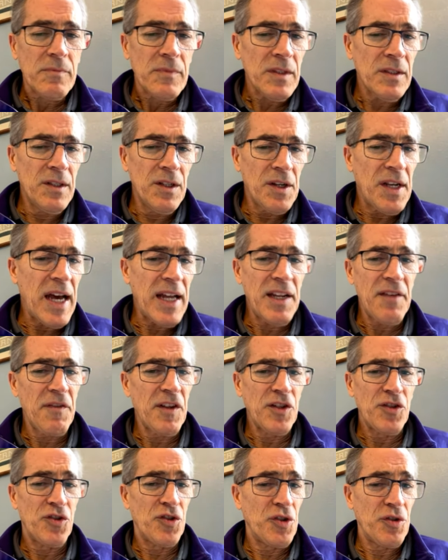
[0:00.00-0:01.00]
you know, not
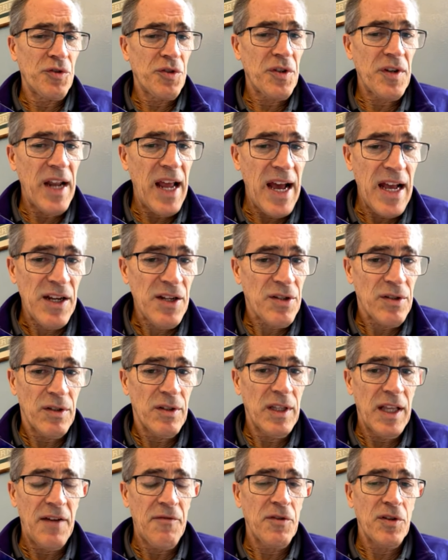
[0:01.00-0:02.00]
even junior
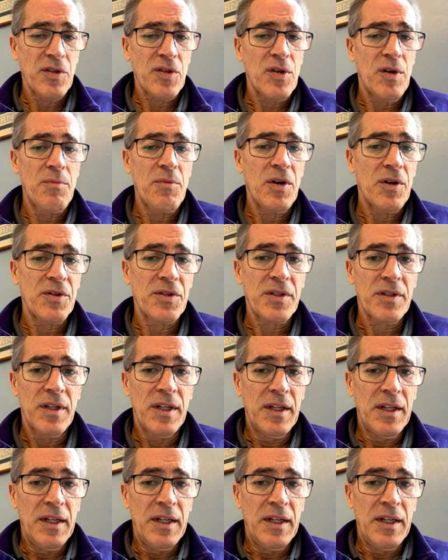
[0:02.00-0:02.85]
national level swimmers.